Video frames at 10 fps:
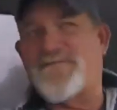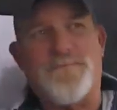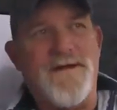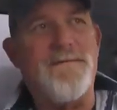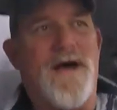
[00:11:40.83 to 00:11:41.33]

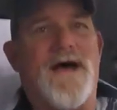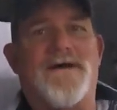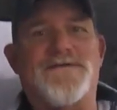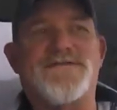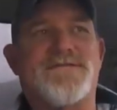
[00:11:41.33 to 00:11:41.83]
3
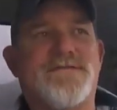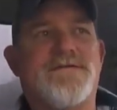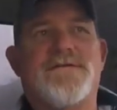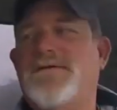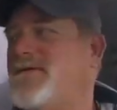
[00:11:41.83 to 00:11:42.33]
miles.
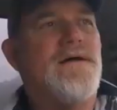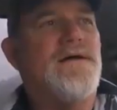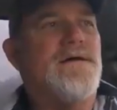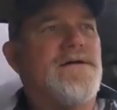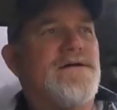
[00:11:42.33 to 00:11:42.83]

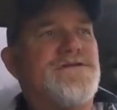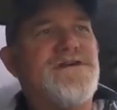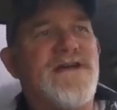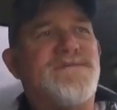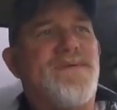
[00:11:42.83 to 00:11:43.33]

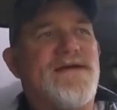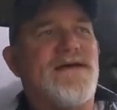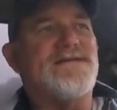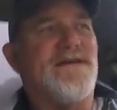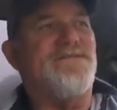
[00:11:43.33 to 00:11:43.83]
Just
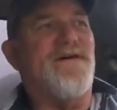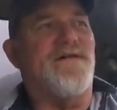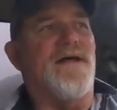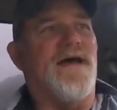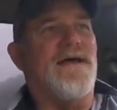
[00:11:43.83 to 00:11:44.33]
because I
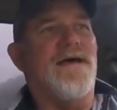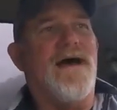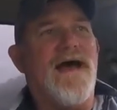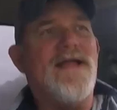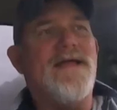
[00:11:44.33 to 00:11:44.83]
felt like
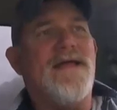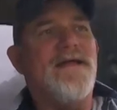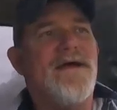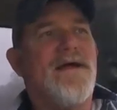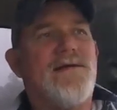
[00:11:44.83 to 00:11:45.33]
I
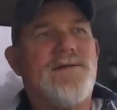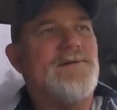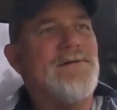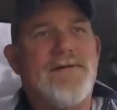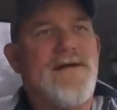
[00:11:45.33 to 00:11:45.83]
need
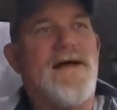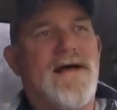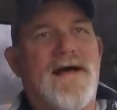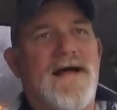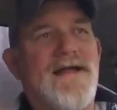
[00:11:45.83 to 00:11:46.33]

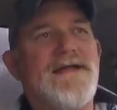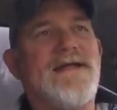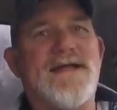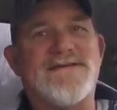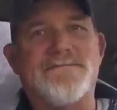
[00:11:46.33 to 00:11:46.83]
to
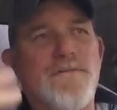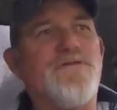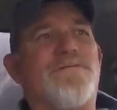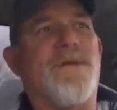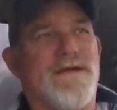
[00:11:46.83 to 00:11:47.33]
get some
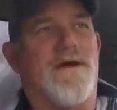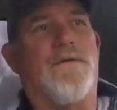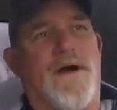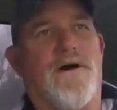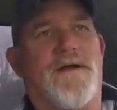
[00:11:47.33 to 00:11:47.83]
movement
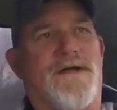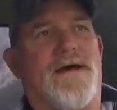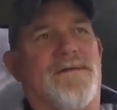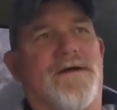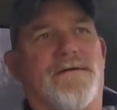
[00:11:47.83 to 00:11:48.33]
going on
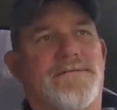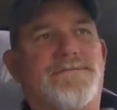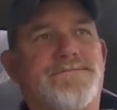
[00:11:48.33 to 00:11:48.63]
down there.